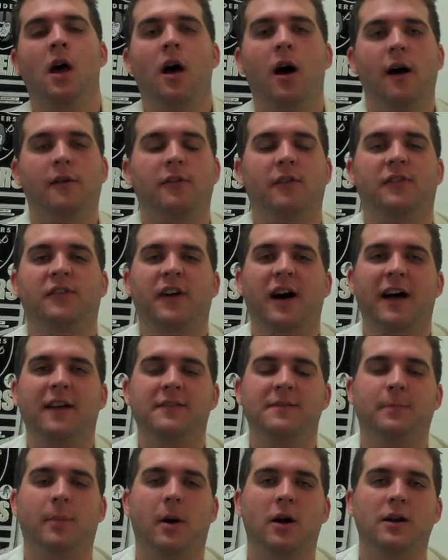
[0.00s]
of a
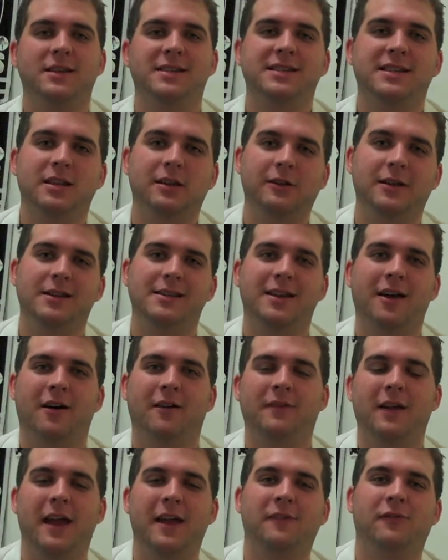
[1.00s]
5-part series
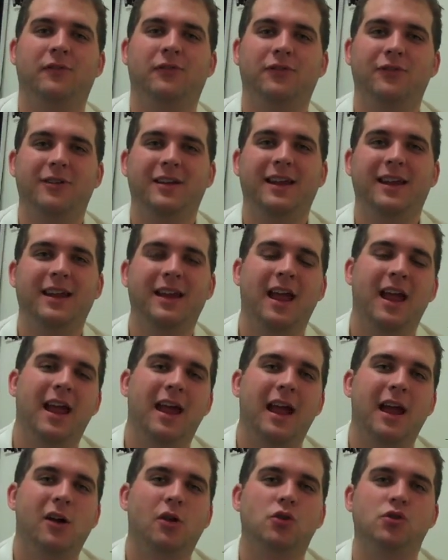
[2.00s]
of a free
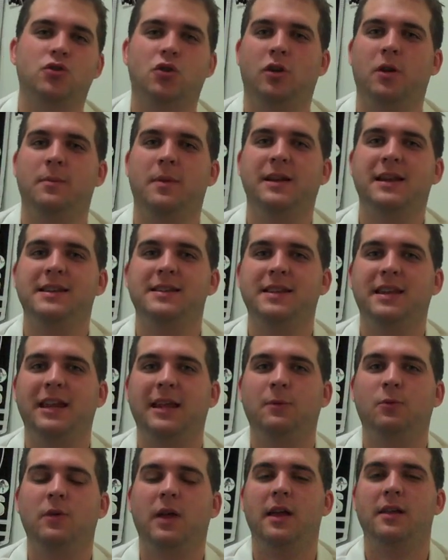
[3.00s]
Arizona mini
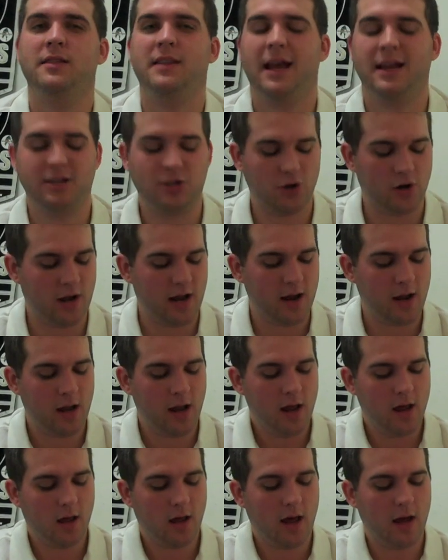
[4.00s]
scheme. Yesterday
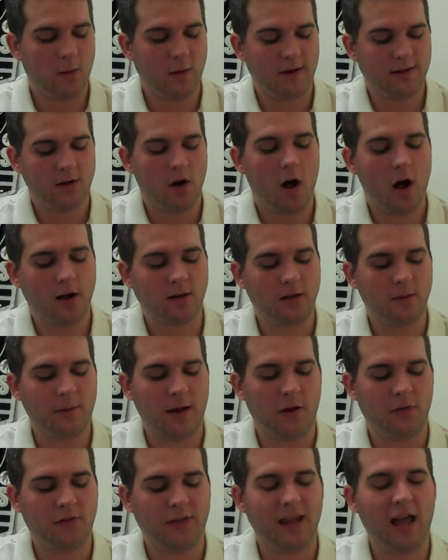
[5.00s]
we talked
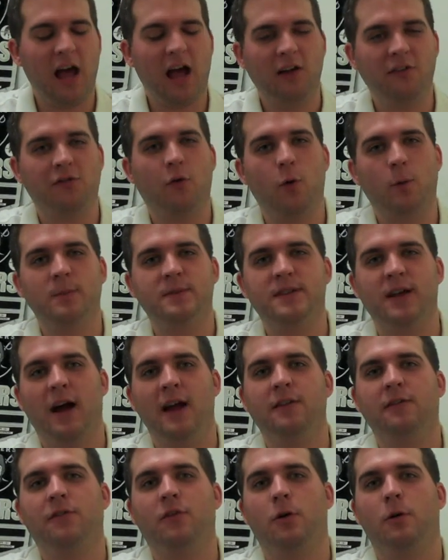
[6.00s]
about the I-form
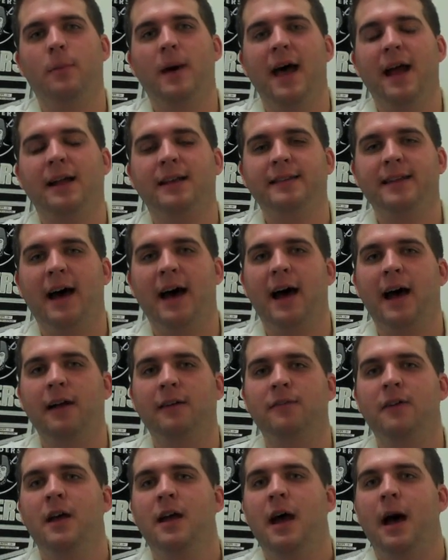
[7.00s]
type fullback
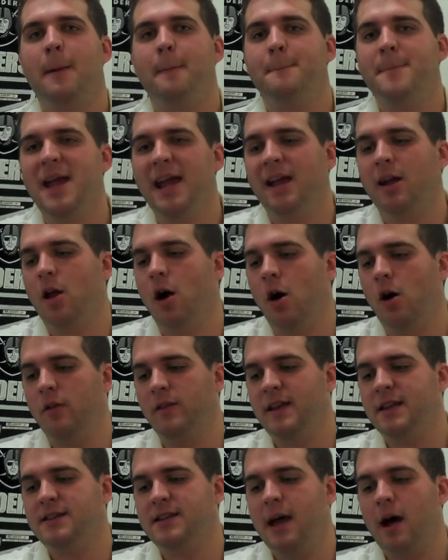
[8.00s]
dive. I'm banging all
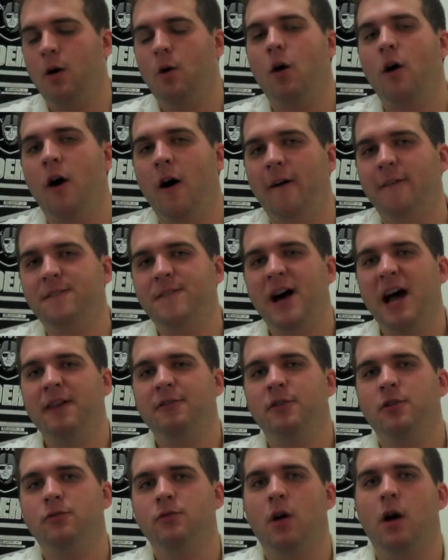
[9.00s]
these out, all 5
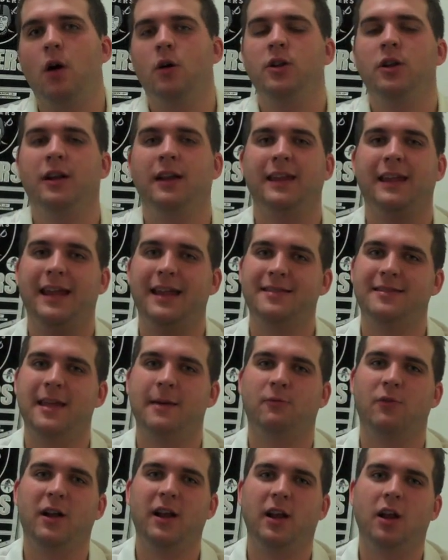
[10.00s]
in a row. You're going to get
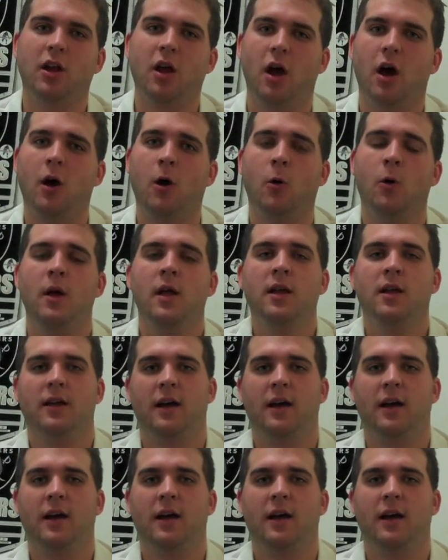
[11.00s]
them ready to go.